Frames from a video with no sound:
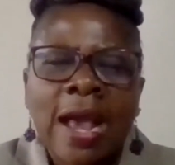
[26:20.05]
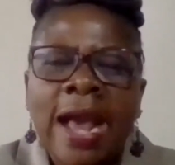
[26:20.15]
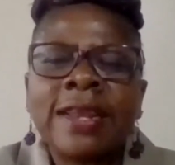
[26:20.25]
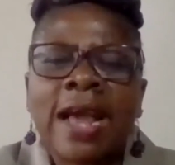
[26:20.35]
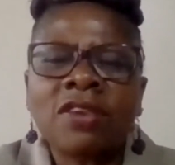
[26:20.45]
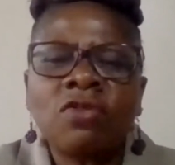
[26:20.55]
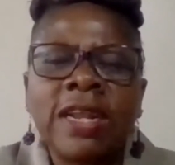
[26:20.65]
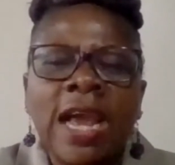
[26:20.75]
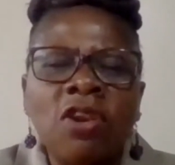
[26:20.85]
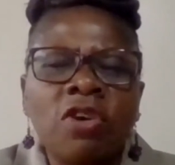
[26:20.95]
And
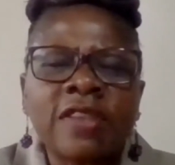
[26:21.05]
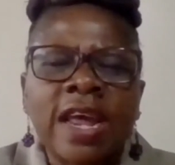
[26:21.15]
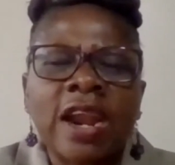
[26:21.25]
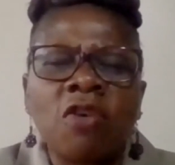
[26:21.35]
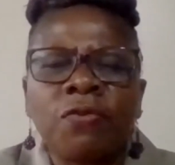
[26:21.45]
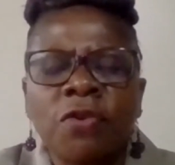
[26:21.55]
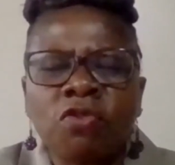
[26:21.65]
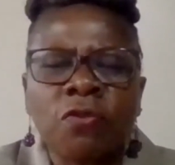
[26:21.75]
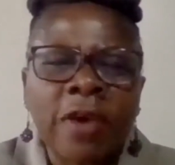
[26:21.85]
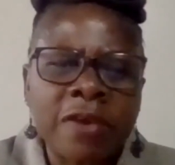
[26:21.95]
actually I lost around 4
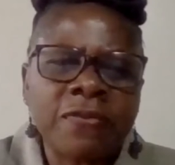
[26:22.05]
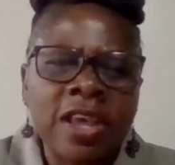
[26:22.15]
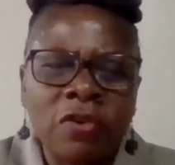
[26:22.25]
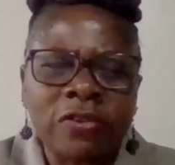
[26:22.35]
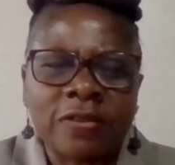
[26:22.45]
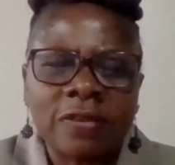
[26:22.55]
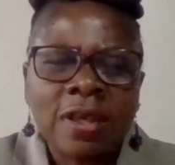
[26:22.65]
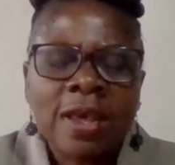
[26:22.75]
to 5 kilos.